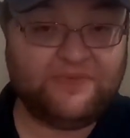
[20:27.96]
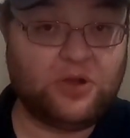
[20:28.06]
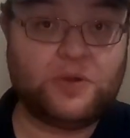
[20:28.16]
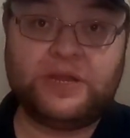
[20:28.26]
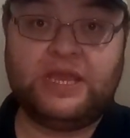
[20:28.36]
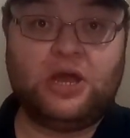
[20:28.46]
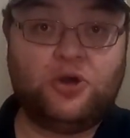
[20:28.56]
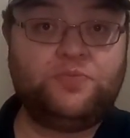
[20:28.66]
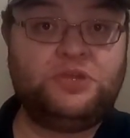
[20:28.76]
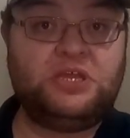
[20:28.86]
I've already
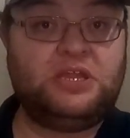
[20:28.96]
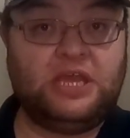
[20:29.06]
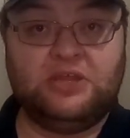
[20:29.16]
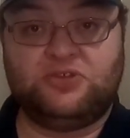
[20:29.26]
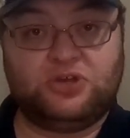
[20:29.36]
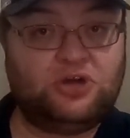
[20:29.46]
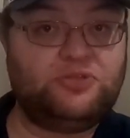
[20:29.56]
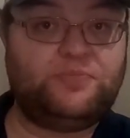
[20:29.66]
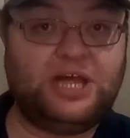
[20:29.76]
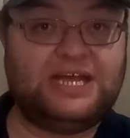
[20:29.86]
opened it and took all
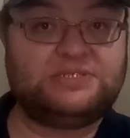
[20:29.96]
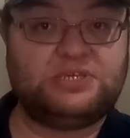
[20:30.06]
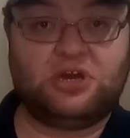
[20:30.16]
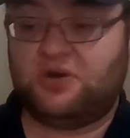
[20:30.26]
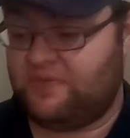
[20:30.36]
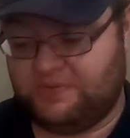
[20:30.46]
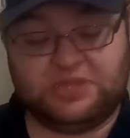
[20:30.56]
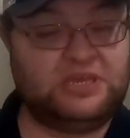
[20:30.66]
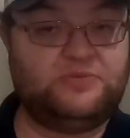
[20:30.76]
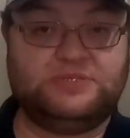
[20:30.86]
the plastic off.
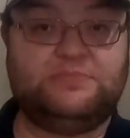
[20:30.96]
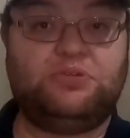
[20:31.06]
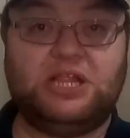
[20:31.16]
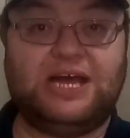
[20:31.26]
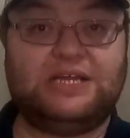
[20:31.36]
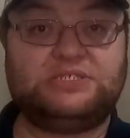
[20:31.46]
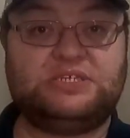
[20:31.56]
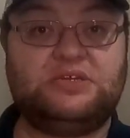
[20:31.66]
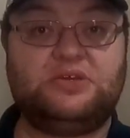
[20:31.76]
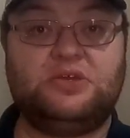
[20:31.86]
Everything was in
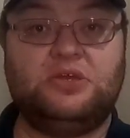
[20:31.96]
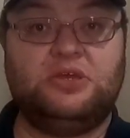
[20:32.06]
plastic.